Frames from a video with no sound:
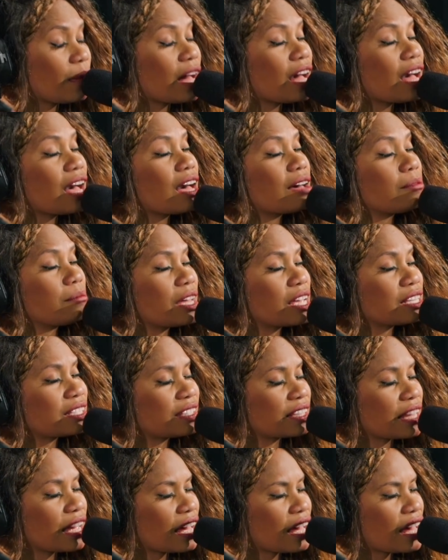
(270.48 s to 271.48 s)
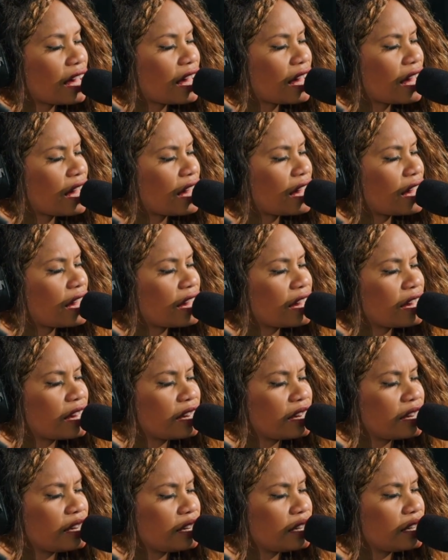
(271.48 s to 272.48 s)
I'm so humbled
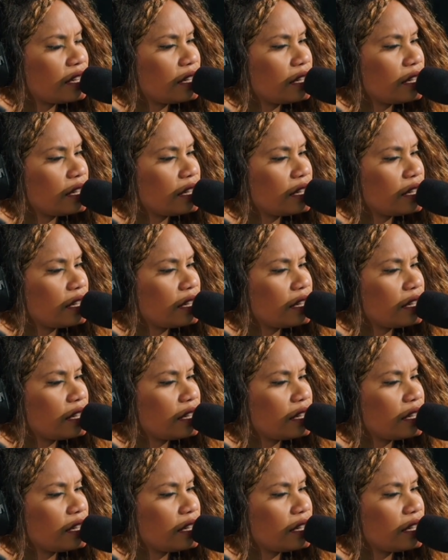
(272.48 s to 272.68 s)
anytime